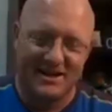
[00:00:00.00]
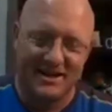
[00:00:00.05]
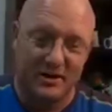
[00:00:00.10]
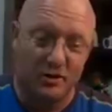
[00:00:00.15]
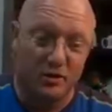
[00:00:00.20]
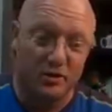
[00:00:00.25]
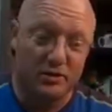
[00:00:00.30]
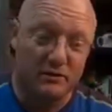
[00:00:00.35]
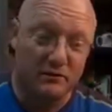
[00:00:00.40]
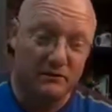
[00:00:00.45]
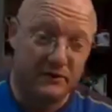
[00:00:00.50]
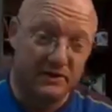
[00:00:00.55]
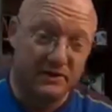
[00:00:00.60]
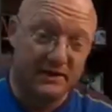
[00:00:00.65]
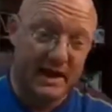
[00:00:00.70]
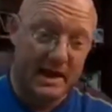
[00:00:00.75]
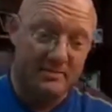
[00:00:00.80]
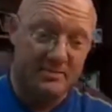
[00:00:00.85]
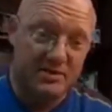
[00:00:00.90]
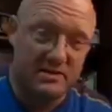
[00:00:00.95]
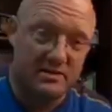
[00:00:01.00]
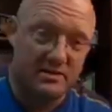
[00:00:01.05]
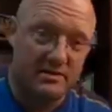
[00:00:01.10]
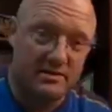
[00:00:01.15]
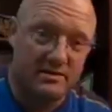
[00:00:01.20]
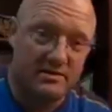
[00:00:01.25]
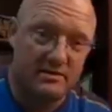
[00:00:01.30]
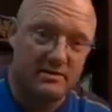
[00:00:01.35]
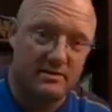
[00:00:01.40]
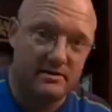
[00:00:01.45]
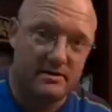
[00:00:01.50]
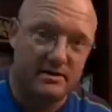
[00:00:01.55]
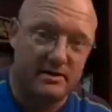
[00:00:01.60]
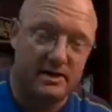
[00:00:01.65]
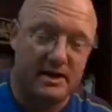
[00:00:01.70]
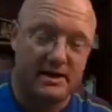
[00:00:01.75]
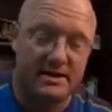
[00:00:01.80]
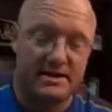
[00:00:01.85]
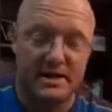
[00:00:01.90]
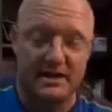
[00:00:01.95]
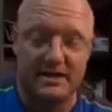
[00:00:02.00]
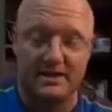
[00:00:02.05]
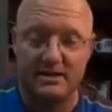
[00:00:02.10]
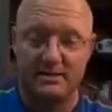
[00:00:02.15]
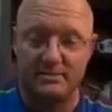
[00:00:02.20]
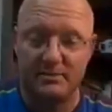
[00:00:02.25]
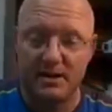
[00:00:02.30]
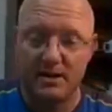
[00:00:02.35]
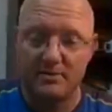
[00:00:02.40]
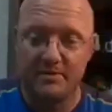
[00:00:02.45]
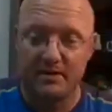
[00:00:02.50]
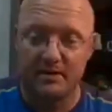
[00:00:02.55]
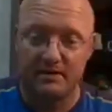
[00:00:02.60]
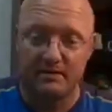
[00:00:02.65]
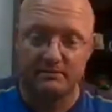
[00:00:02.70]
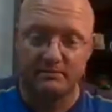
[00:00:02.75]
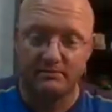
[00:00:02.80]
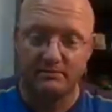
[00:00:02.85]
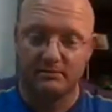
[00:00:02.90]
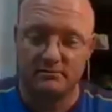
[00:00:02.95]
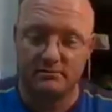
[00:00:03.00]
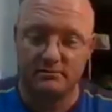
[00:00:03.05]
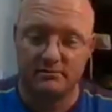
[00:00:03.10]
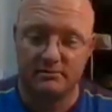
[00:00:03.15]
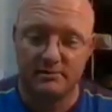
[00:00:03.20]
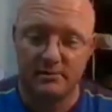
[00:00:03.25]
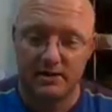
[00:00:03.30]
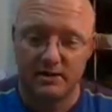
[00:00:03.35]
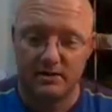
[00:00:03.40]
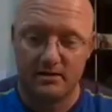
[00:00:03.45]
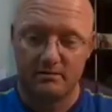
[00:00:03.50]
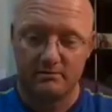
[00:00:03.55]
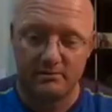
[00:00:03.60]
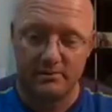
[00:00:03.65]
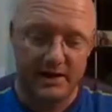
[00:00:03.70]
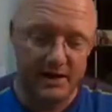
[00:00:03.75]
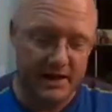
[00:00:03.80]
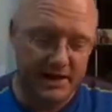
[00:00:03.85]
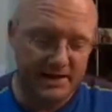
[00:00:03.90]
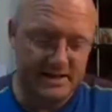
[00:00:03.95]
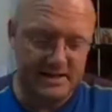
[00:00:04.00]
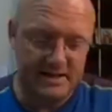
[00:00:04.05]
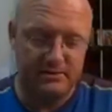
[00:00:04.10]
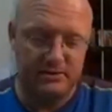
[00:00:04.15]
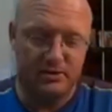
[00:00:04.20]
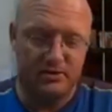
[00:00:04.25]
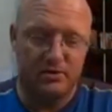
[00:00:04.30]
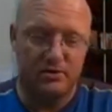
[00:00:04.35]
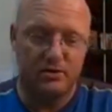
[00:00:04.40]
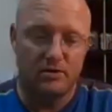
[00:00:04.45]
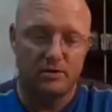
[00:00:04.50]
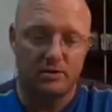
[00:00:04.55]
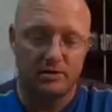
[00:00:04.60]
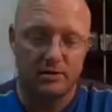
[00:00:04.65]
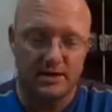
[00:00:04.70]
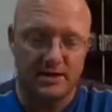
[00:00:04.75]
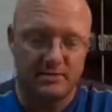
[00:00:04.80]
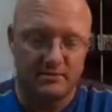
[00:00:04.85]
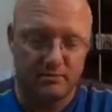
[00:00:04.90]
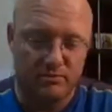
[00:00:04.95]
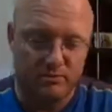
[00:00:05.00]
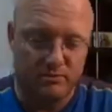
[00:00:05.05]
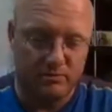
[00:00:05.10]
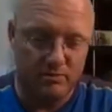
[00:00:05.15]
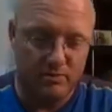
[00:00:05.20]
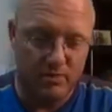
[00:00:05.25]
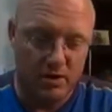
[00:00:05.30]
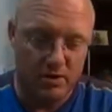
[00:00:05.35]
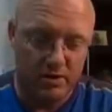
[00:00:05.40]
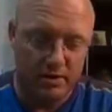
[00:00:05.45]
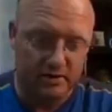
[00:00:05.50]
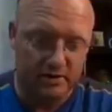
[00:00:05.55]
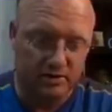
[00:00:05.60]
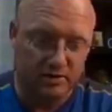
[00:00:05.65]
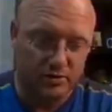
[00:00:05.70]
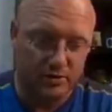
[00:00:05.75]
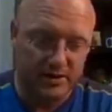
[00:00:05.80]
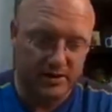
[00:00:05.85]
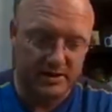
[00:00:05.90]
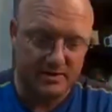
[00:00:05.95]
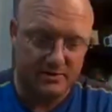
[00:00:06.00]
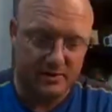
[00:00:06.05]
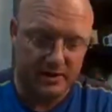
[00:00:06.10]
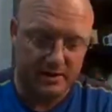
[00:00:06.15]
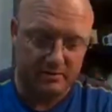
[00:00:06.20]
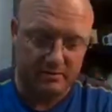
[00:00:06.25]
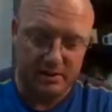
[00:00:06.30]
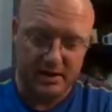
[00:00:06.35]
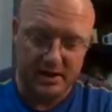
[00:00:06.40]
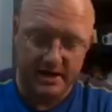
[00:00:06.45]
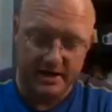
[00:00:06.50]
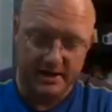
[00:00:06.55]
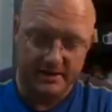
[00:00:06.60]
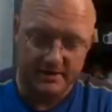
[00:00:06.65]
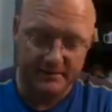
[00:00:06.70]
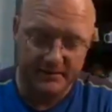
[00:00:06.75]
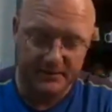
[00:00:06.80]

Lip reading: In order to fill the capsules, it's actually becoming really easy with all these modern toys we can buy.